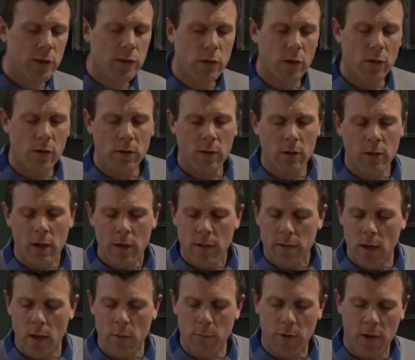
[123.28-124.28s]
the shore,
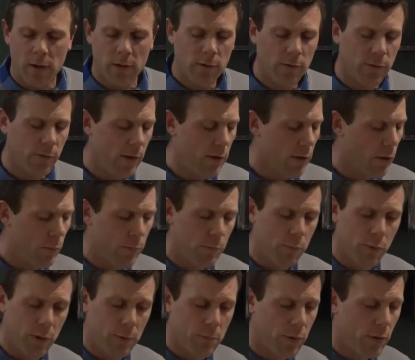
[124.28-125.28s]
their breasts filled
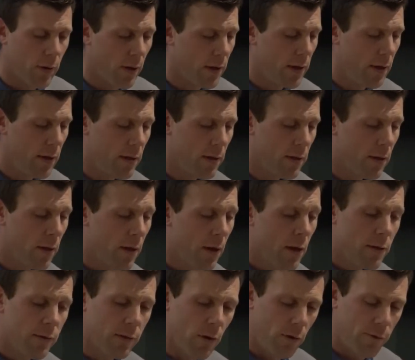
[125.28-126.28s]
up with pride.
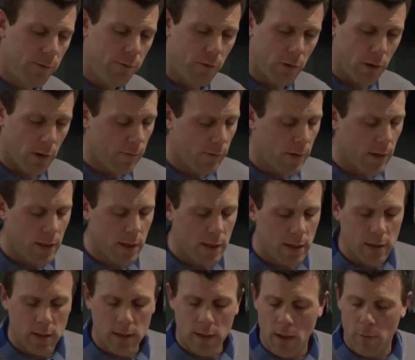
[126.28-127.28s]
So full of
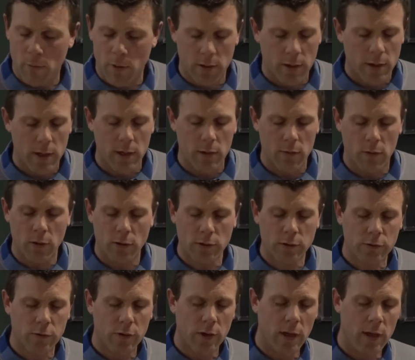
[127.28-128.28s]
glee, our heroes
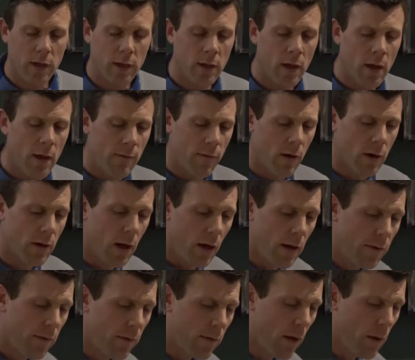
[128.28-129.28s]
three
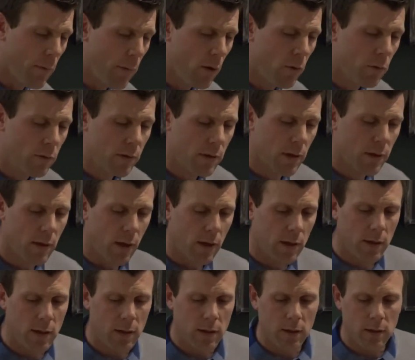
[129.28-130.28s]
forgot about the
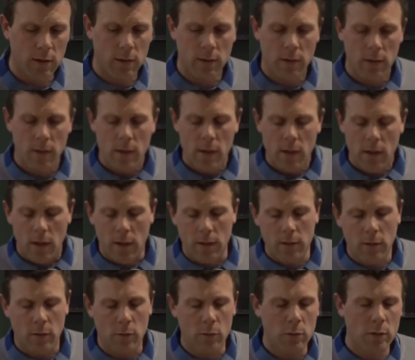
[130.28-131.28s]
tide.
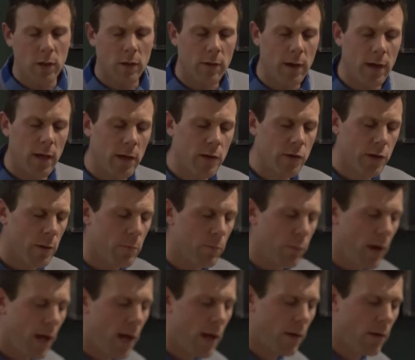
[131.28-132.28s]
Into the raging
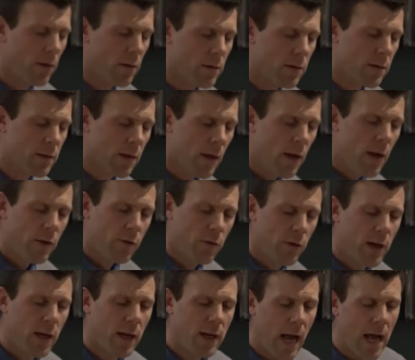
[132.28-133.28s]
breakers,
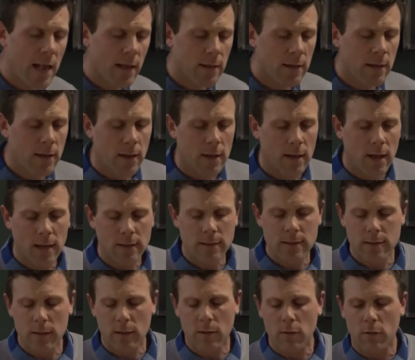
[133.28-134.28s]
three gallant
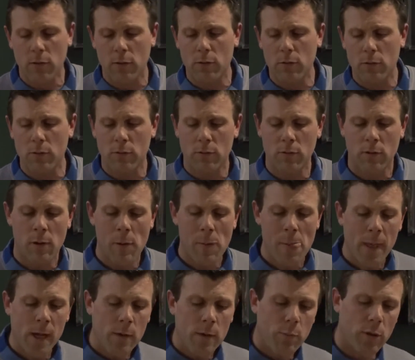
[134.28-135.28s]
lads the crew.
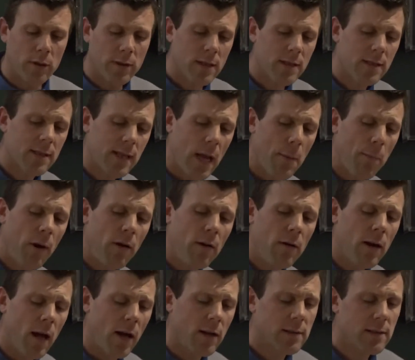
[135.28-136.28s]
But the
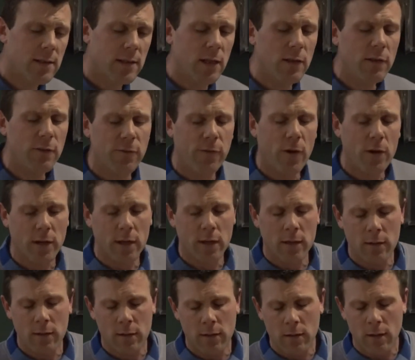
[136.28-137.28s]
skipper lost his
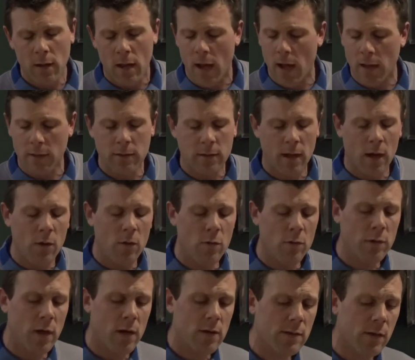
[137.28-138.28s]
footing, and now
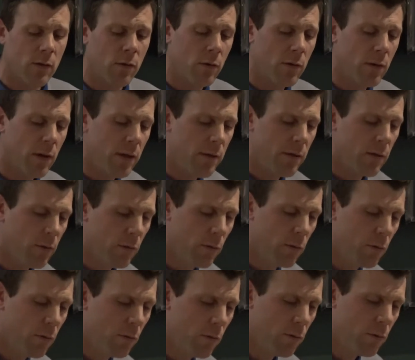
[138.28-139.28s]
there's only
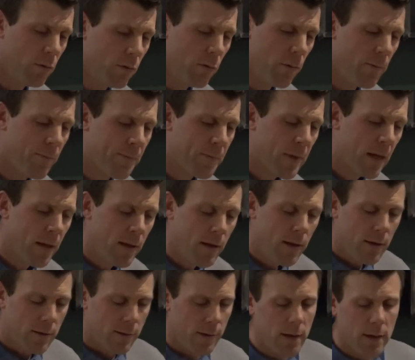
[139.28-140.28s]
two.
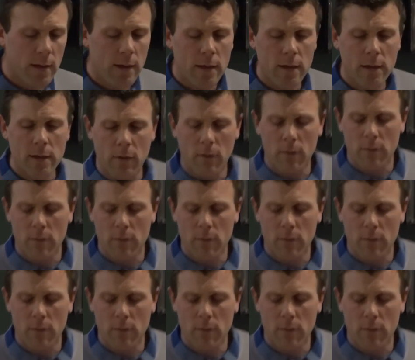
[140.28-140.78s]
The